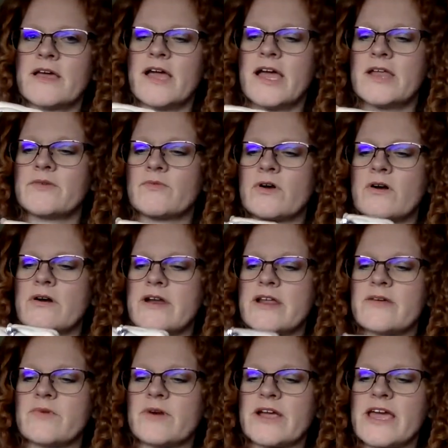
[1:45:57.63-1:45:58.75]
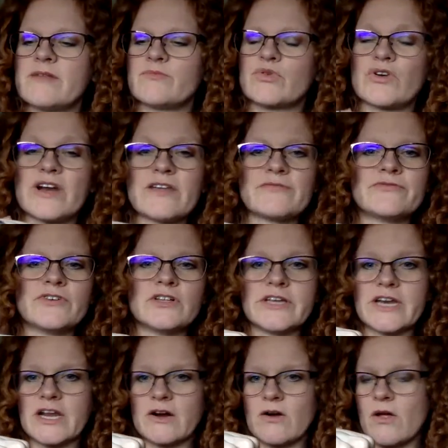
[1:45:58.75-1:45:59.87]
And we're already, we're getting pretty full in
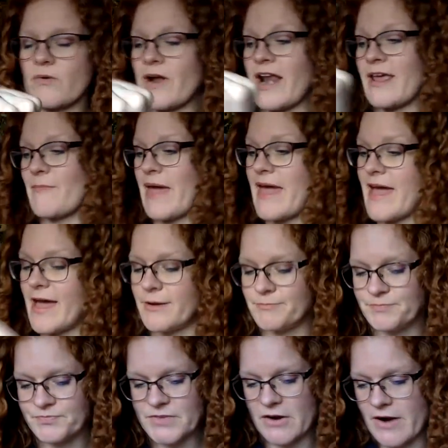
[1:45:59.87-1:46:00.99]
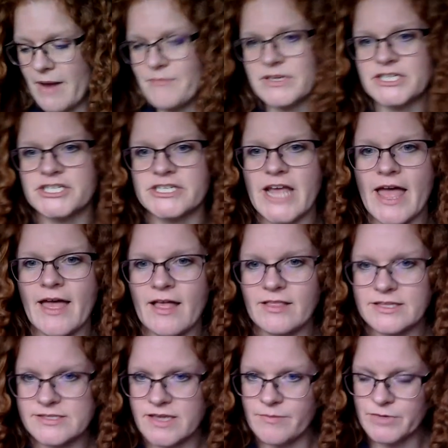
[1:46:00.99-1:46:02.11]
here already, man. All right, Michelle,
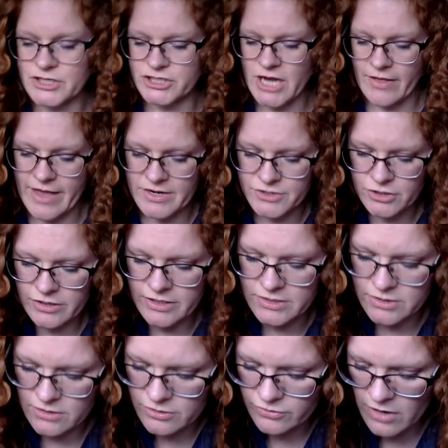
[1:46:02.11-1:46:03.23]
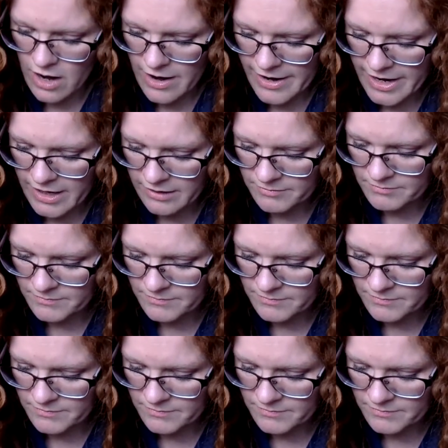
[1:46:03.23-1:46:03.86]
let's get Michelle entered into the drawing.